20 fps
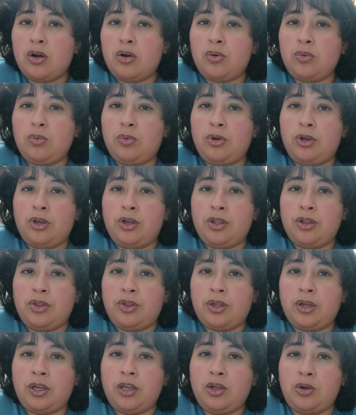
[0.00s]

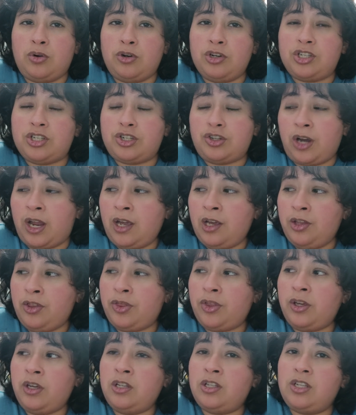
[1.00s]
with your
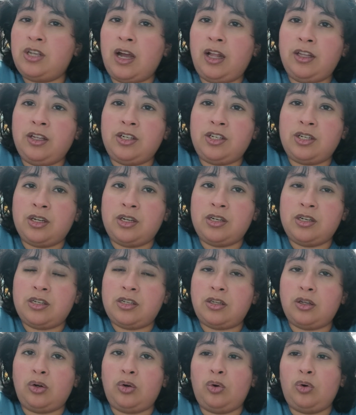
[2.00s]
strength,
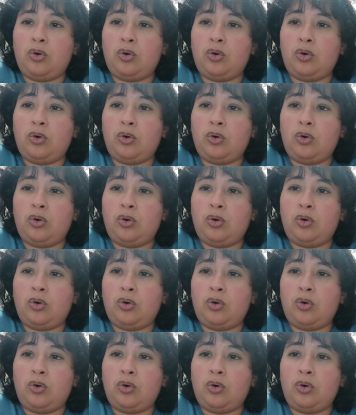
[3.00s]
intelligence,